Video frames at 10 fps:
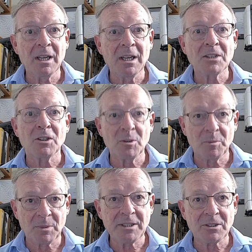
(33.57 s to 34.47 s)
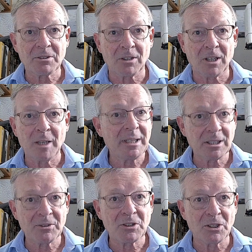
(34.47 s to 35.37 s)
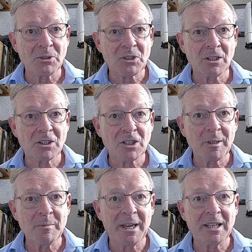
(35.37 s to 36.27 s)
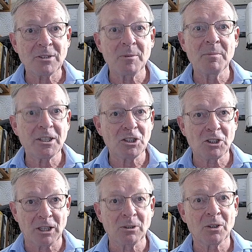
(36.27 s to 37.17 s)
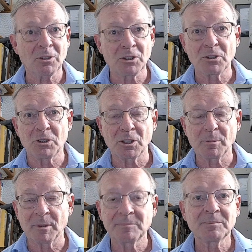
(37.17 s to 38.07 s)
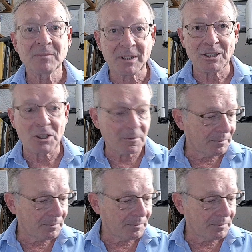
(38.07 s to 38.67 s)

so please subscribe, get others to do so we can make it into a major channel on YouTube. Thank you.